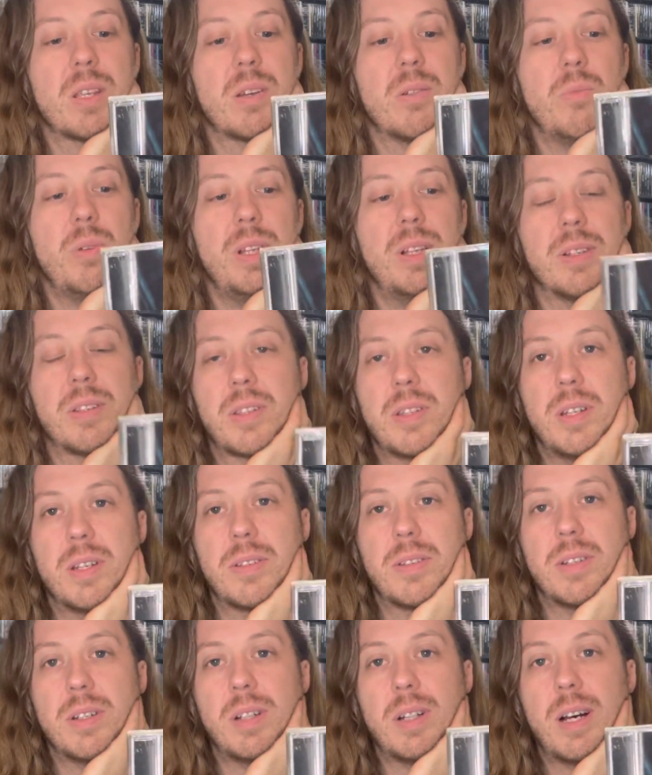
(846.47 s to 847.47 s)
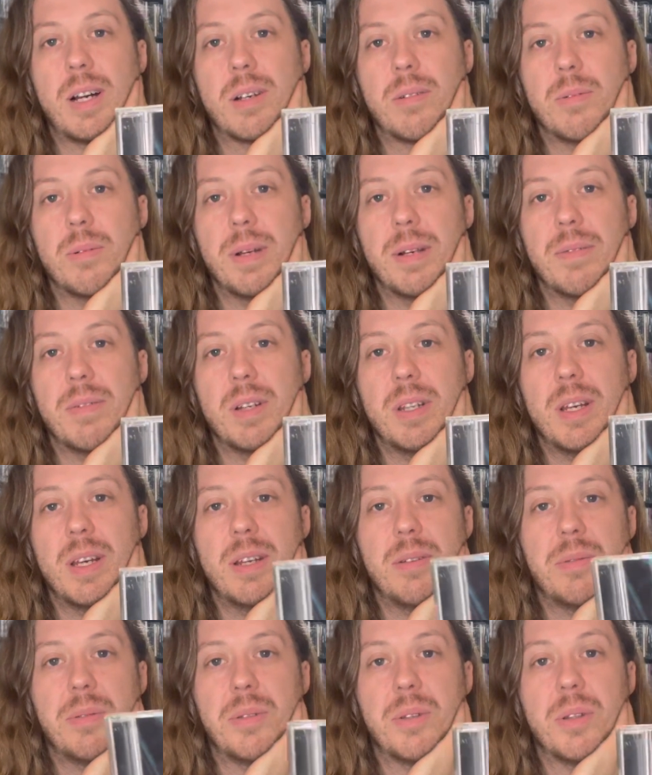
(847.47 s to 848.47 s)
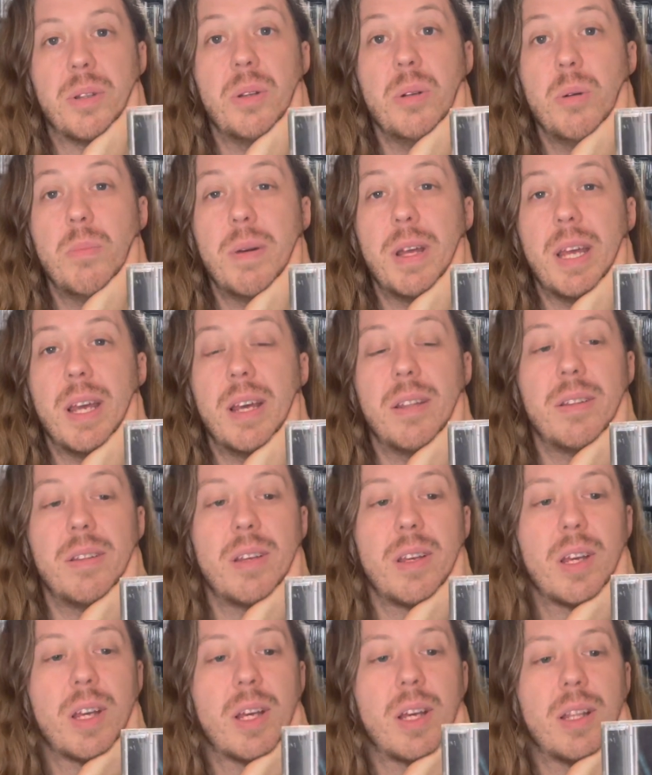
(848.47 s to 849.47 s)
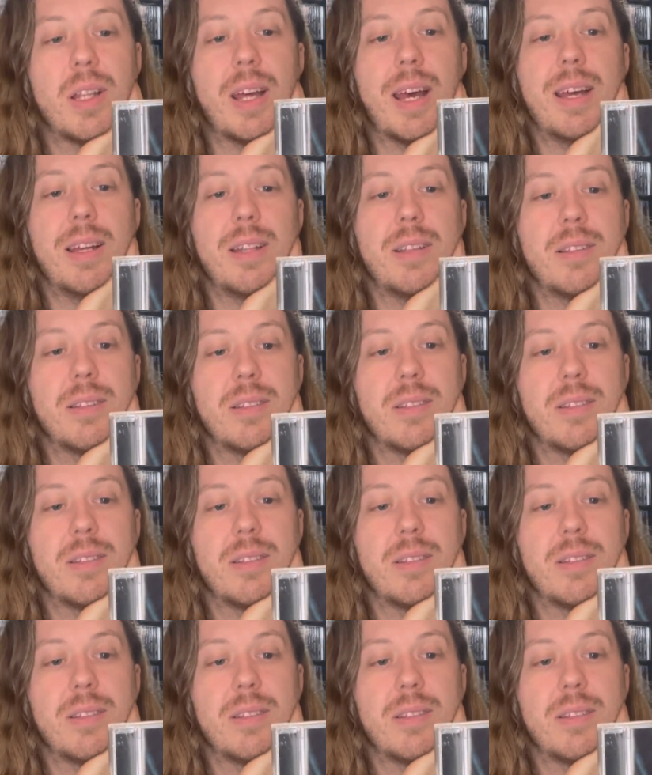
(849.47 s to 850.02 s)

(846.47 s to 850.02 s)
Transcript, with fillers: we listened to this in the locker room every day. This was a new band that,